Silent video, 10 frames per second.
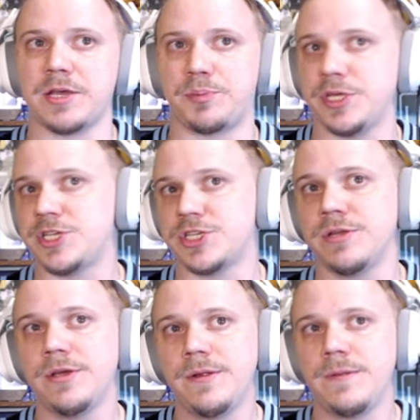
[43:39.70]

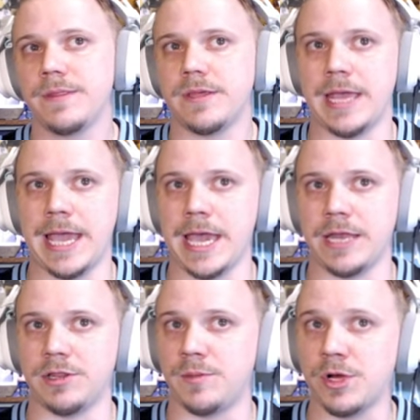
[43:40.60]
completion.
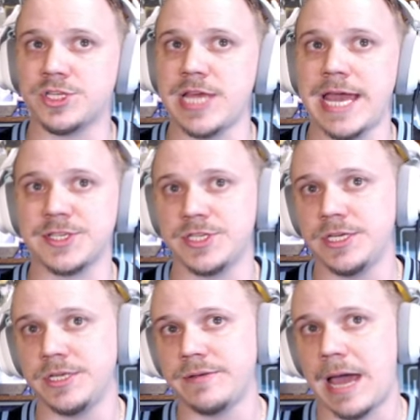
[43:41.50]
And Lamar
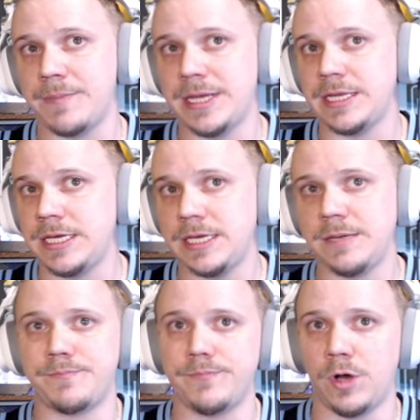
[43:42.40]
Jackson, I mean,
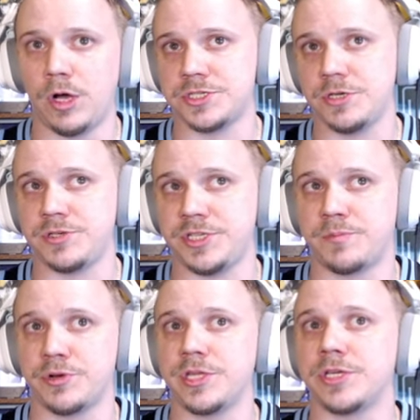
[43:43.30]
he also
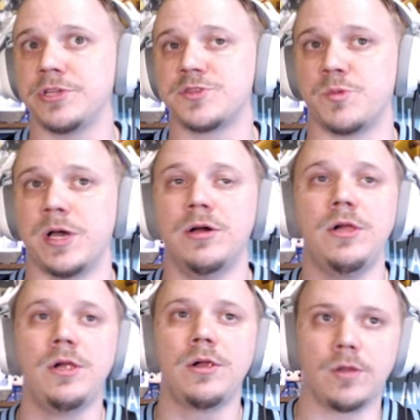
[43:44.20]
did pretty good as well.
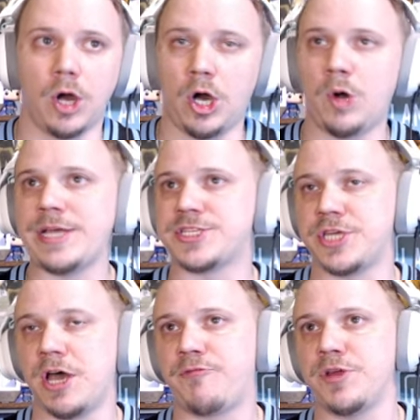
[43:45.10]
Always
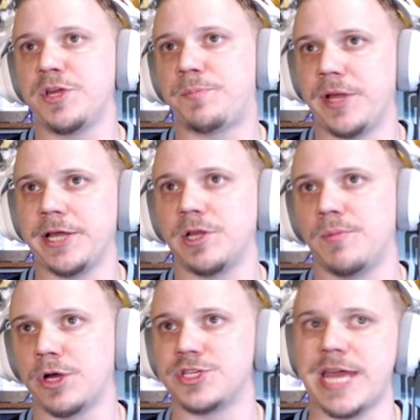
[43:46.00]
tough when you play a
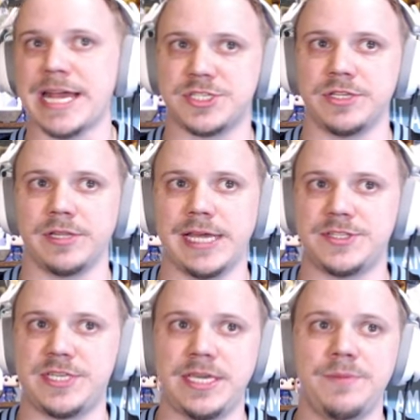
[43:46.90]
Lamar Jackson
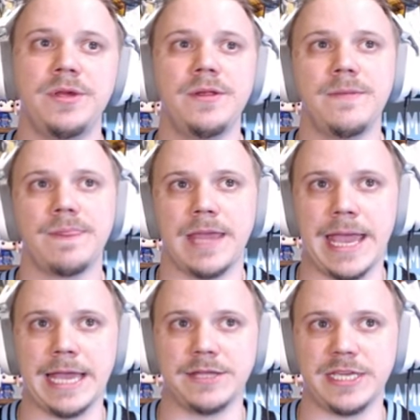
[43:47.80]
led team.
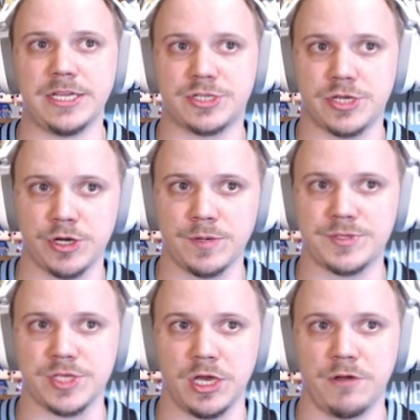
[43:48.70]
And in
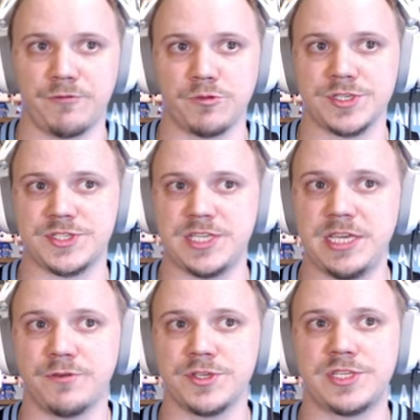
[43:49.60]
terms of
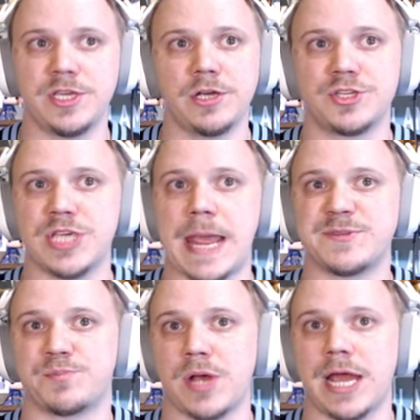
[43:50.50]
receivers here,
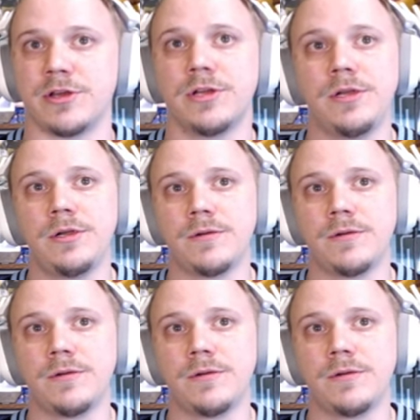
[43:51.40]
James Briner,